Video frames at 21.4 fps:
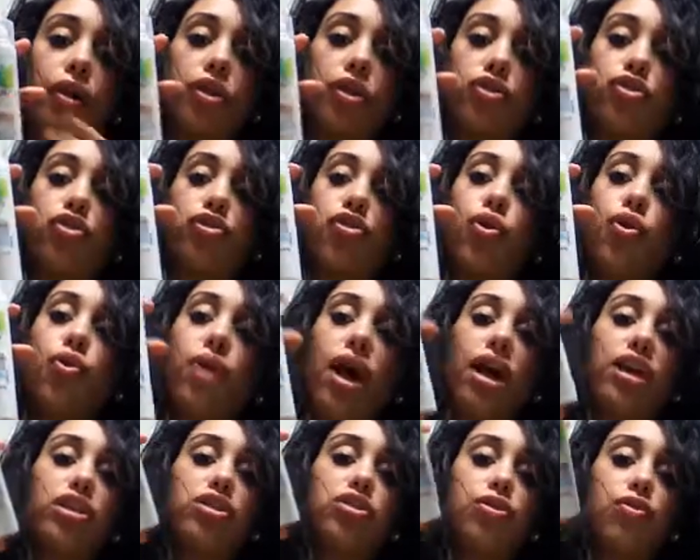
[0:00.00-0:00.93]
looks so
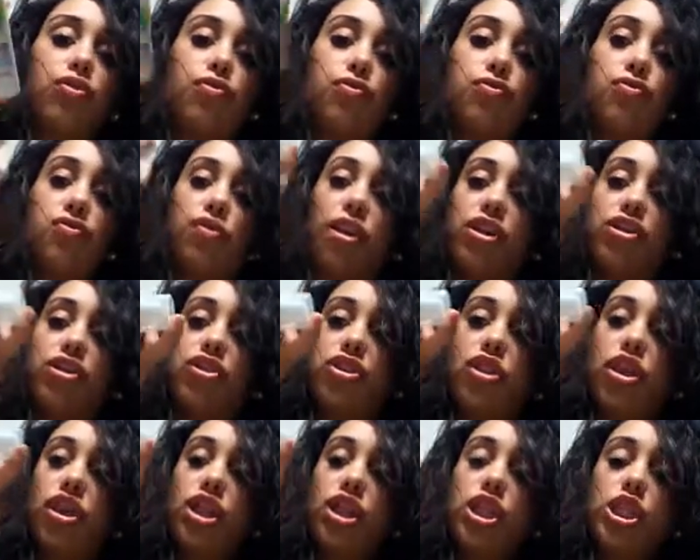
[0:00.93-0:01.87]
nice, so fresh,
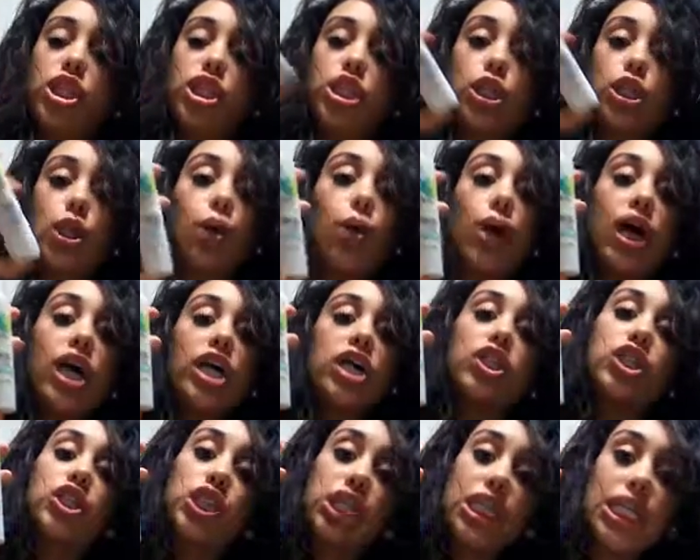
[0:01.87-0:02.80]
so
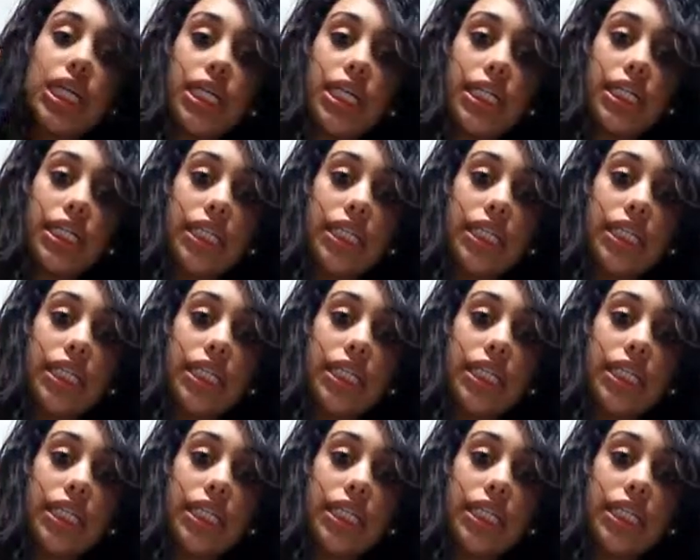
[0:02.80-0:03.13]
chic.